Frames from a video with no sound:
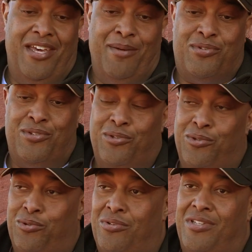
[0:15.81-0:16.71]

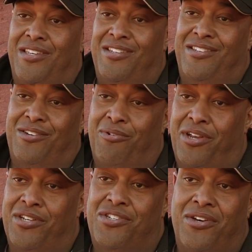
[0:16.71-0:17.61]
Absolutely. The
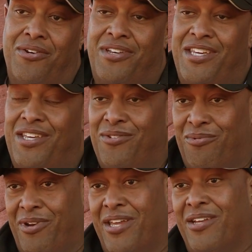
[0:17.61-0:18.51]
Grand Cherokee, the
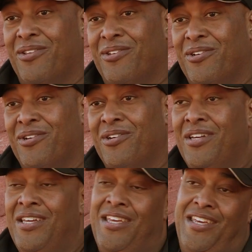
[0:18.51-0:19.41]
Wrangler,
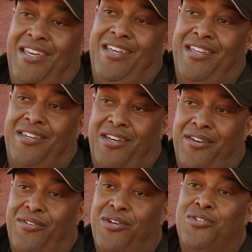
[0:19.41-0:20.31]
and I
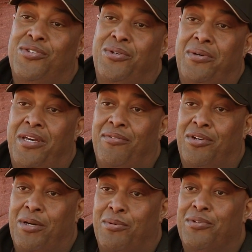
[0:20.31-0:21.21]
also have a
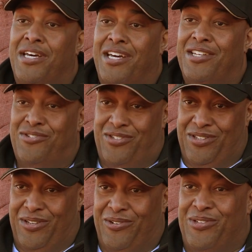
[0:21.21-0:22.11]
couple Dodges
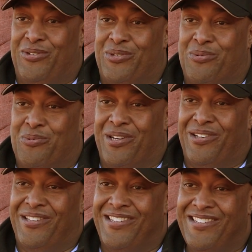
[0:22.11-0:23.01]
in there too as well.